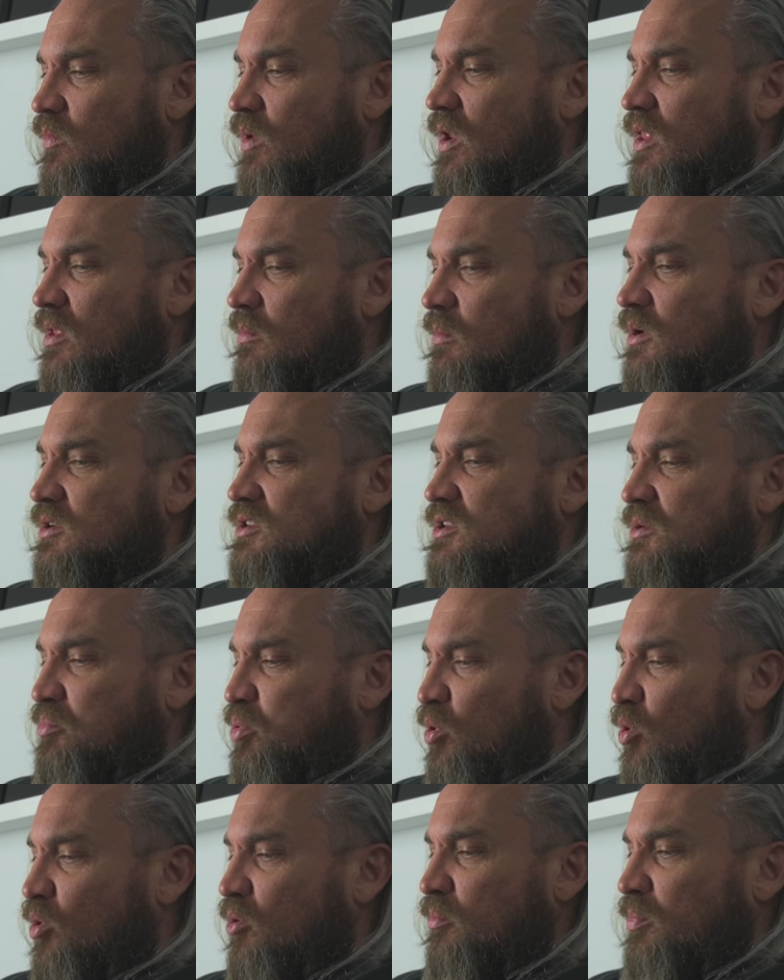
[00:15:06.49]
one of the most
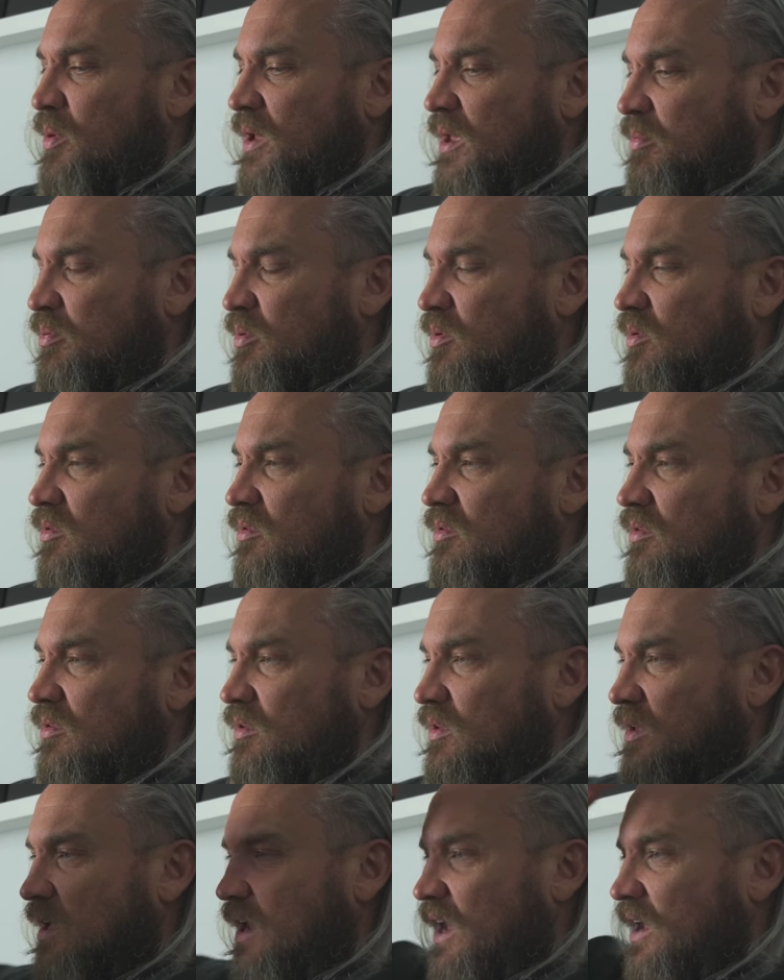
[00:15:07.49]
important people
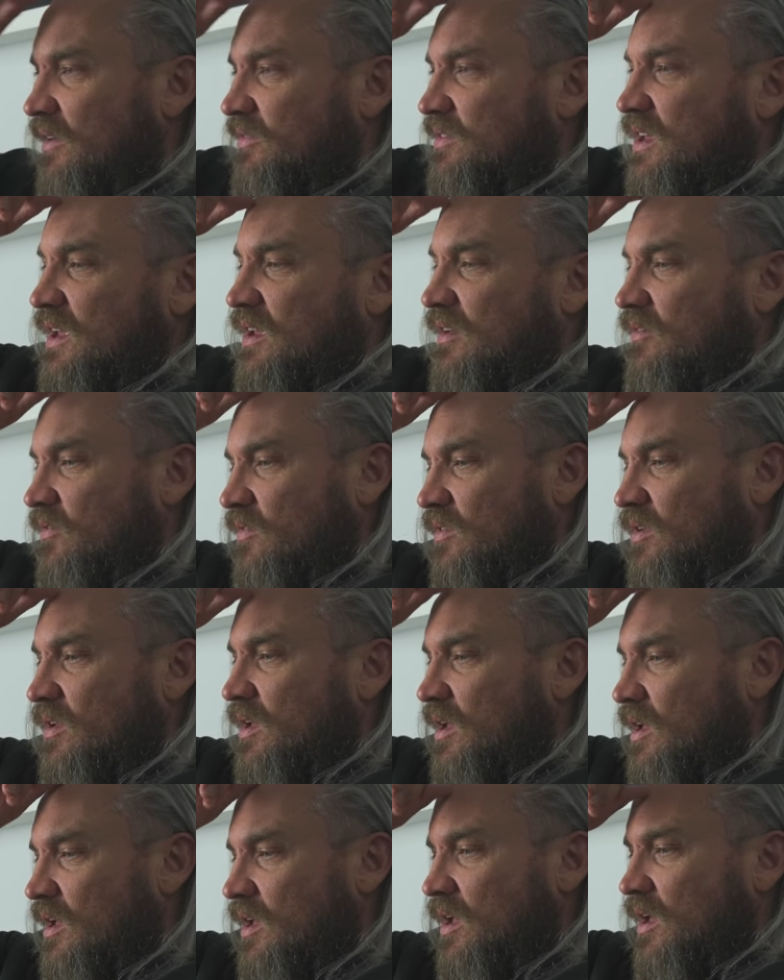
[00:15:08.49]
that I have to give
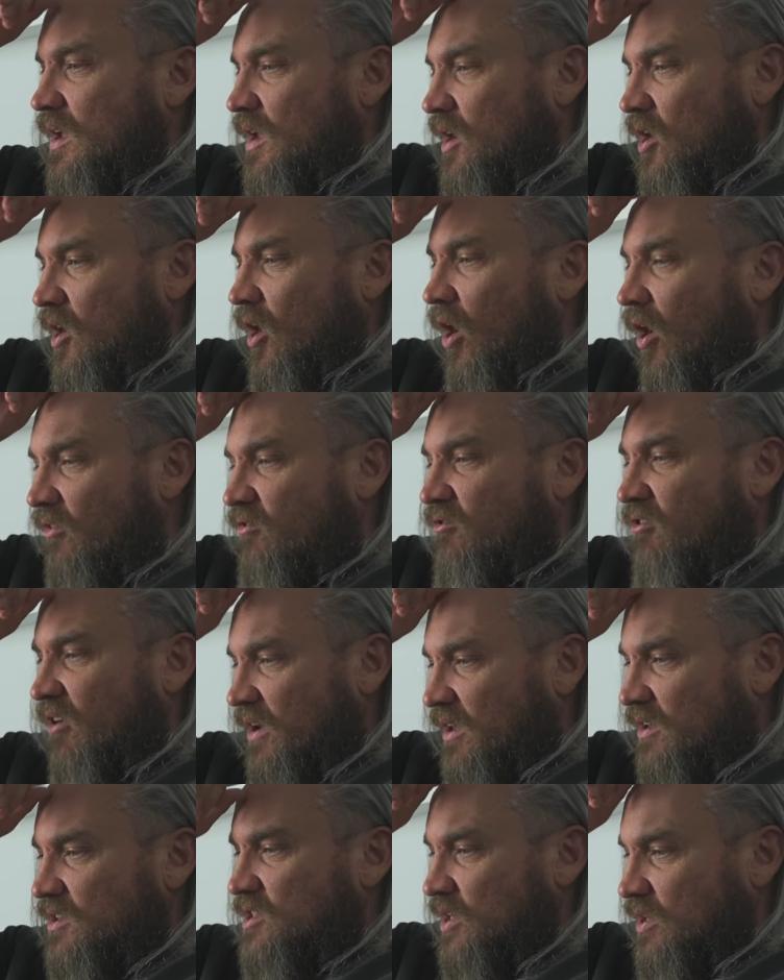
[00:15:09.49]
a lot of
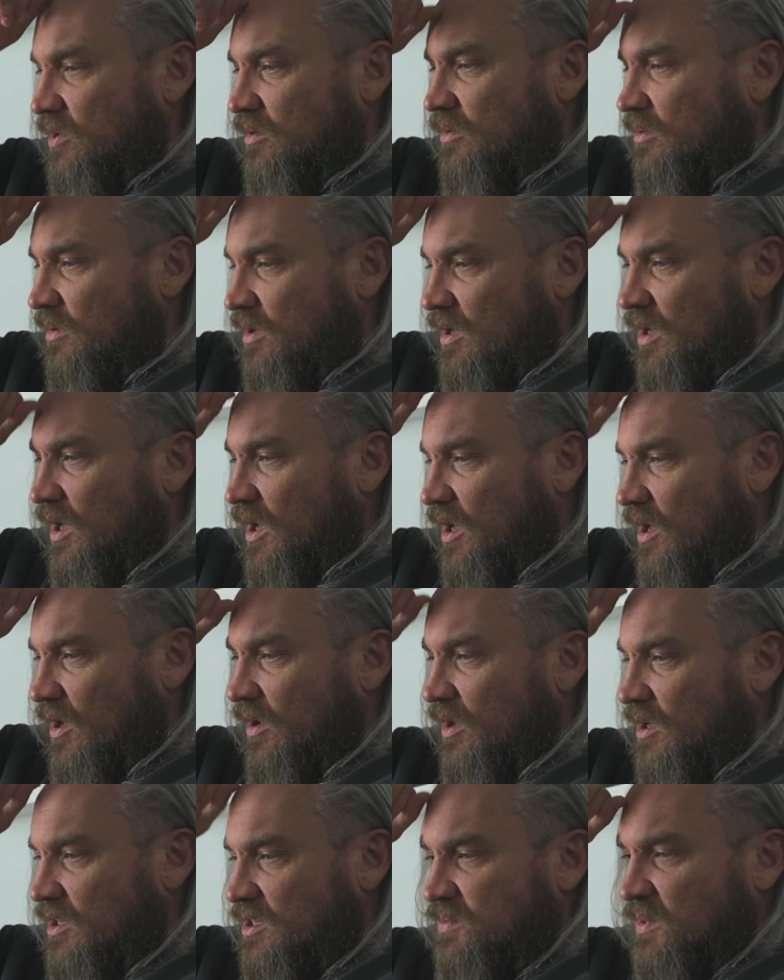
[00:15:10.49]
credit to,
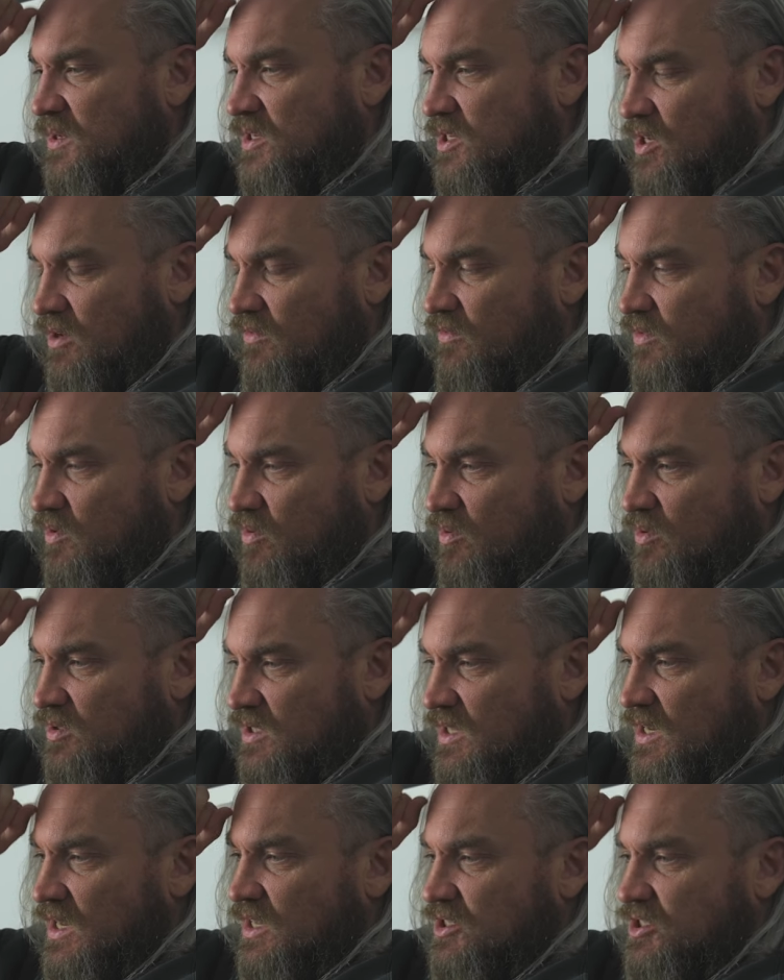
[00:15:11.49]
uh, especially over the course
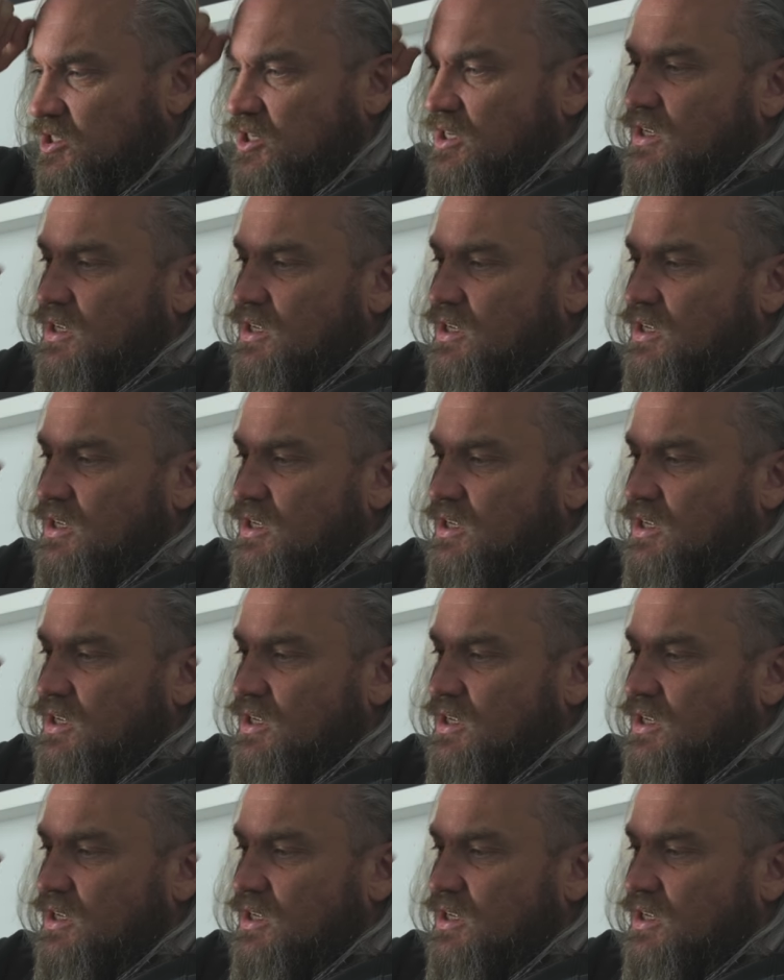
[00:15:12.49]
of the last